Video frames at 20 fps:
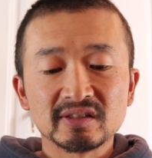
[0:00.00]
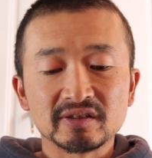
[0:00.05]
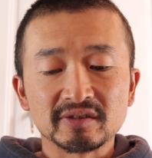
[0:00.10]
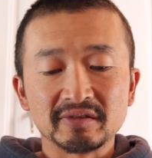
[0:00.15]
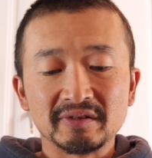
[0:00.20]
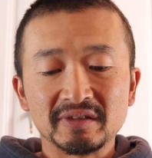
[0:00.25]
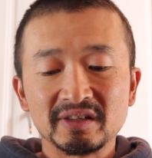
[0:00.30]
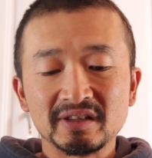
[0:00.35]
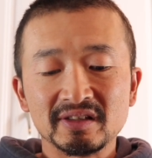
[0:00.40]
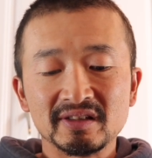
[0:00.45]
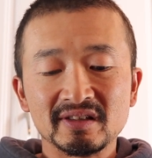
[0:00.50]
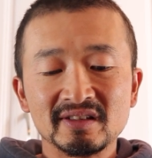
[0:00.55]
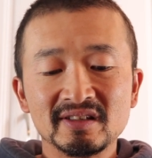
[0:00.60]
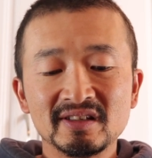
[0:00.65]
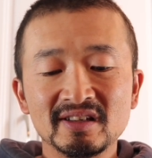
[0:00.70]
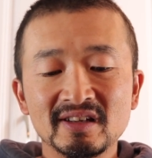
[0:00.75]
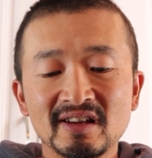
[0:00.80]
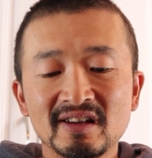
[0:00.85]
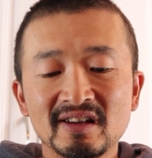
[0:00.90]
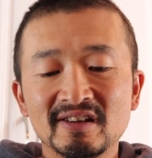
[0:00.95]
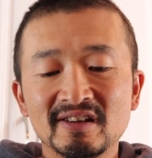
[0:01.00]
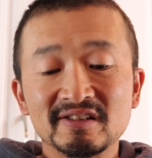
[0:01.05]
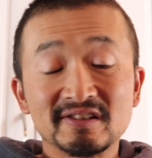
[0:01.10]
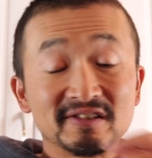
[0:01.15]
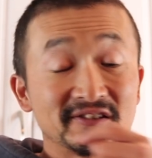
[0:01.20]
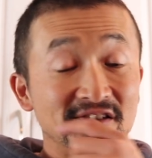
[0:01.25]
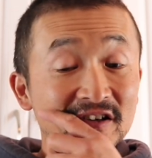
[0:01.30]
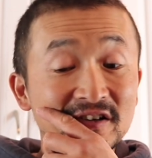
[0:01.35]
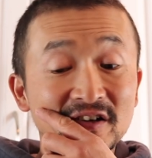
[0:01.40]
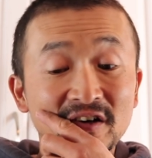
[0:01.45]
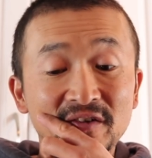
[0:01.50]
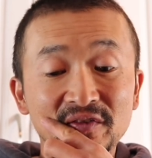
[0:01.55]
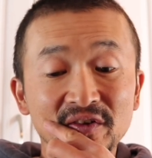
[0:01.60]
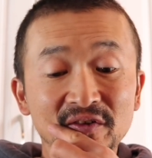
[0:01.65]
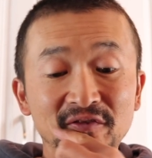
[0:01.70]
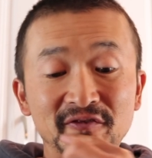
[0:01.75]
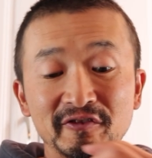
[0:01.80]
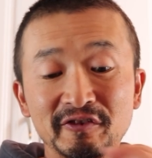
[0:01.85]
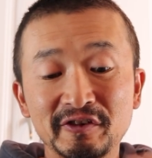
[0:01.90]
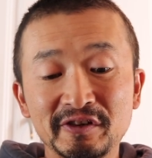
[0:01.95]
So you can stock up
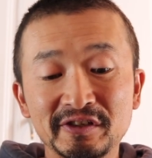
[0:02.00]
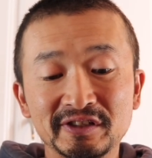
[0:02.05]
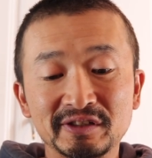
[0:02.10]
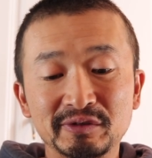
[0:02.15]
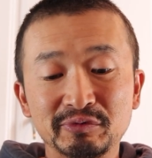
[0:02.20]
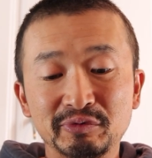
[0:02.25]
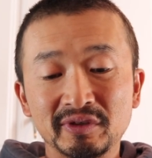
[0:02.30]
your freezer